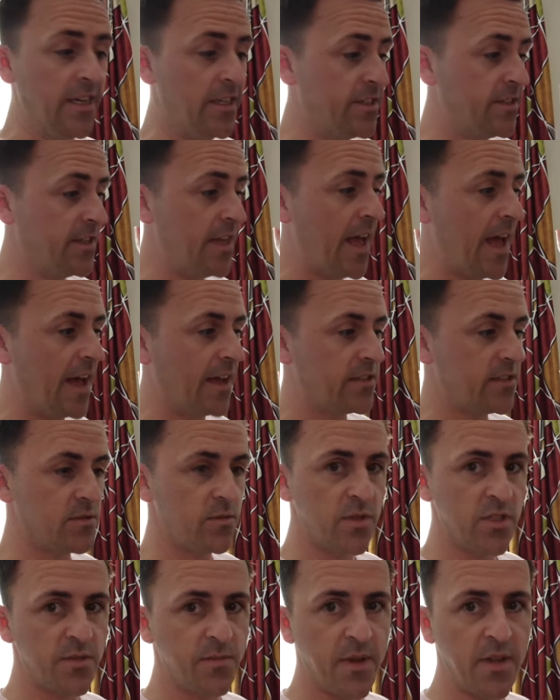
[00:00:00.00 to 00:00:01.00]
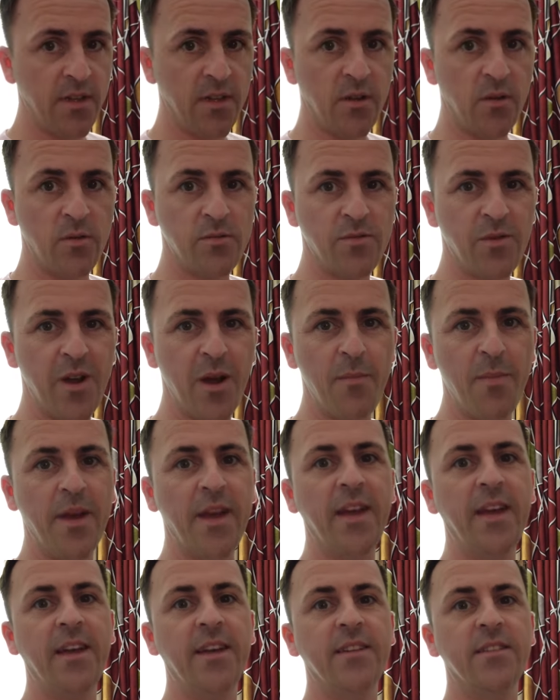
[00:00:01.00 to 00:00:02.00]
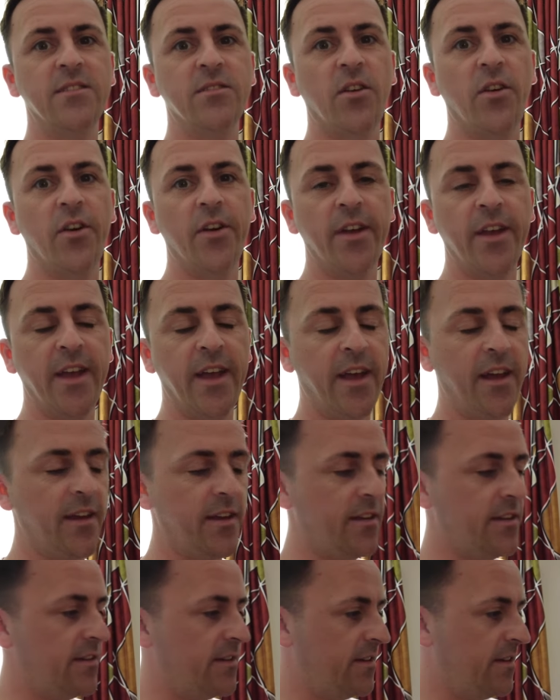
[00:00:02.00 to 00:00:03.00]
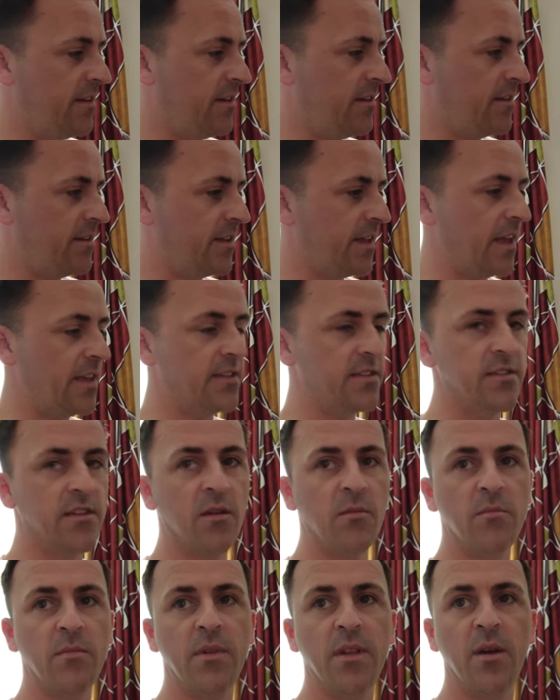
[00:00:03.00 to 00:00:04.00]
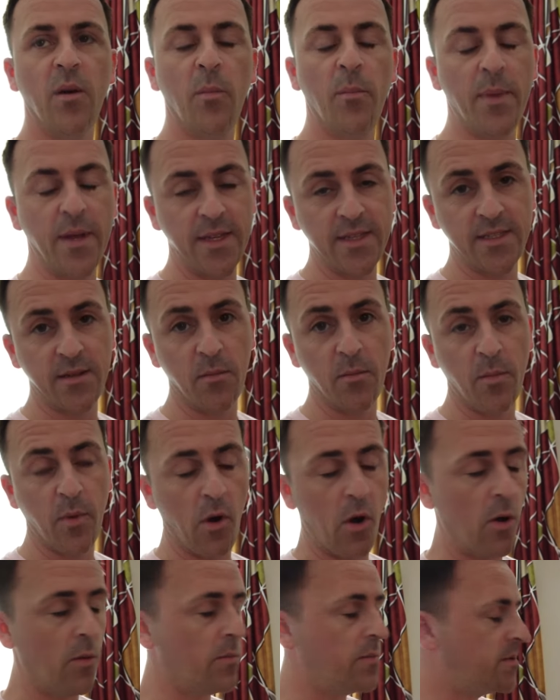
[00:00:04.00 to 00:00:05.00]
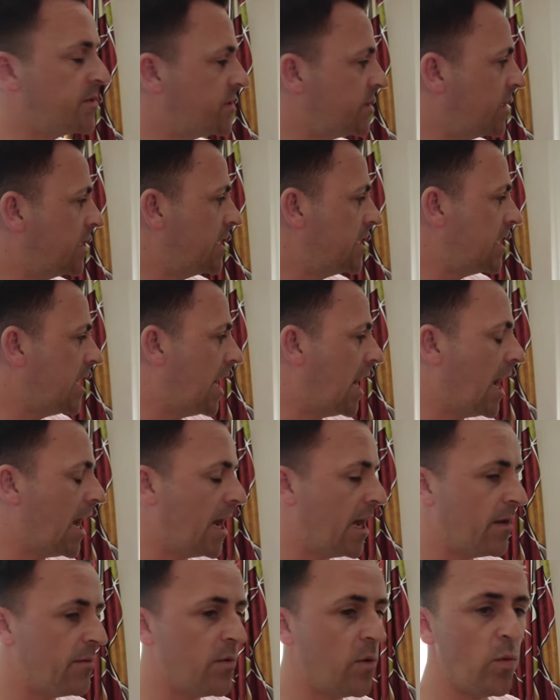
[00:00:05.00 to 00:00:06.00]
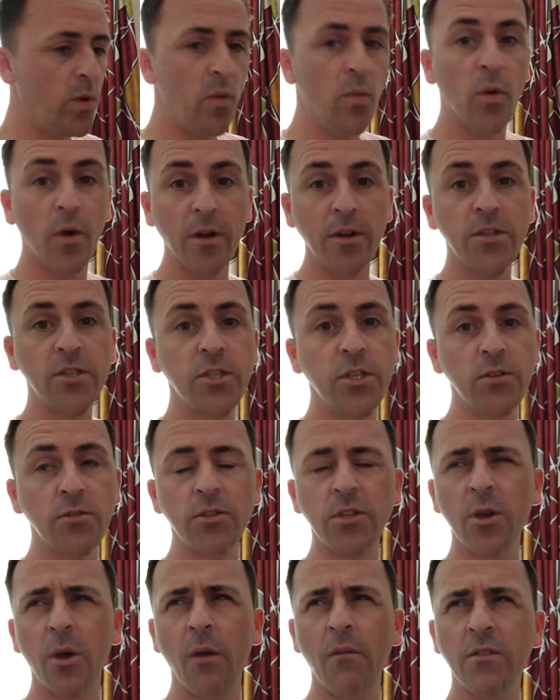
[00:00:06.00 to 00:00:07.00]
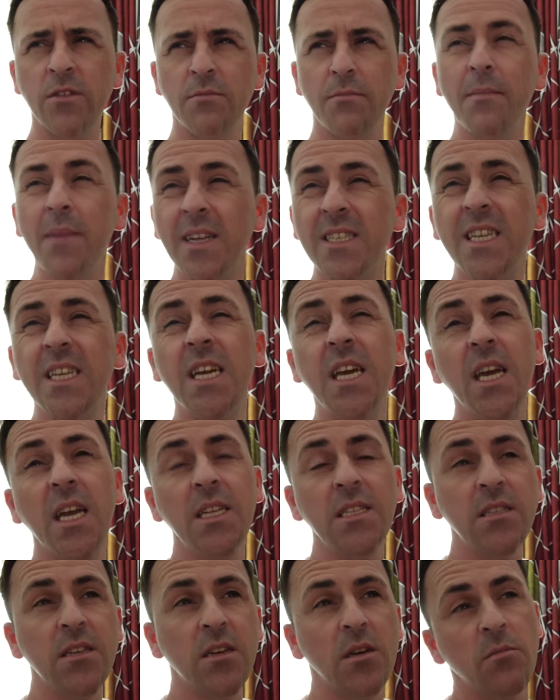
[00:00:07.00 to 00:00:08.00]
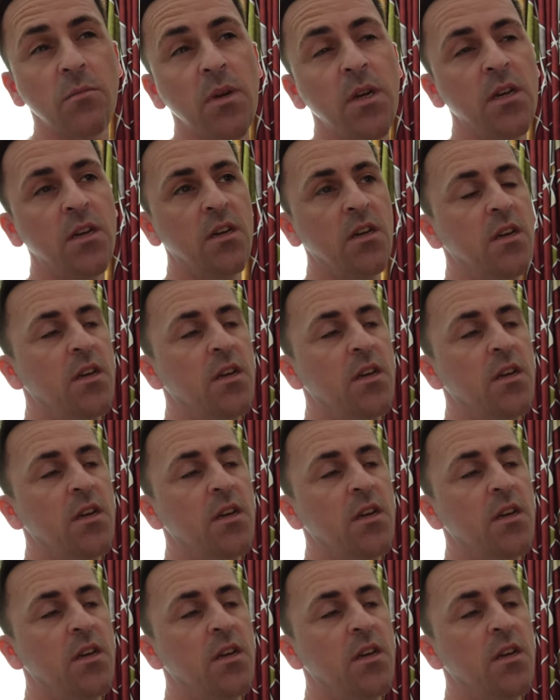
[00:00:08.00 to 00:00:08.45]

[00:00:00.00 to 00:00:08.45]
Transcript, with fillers: So yeah, so we spent quite a bit at Target, getting some little bits and bobs. Um, we were due to go over to Magic Kingdom,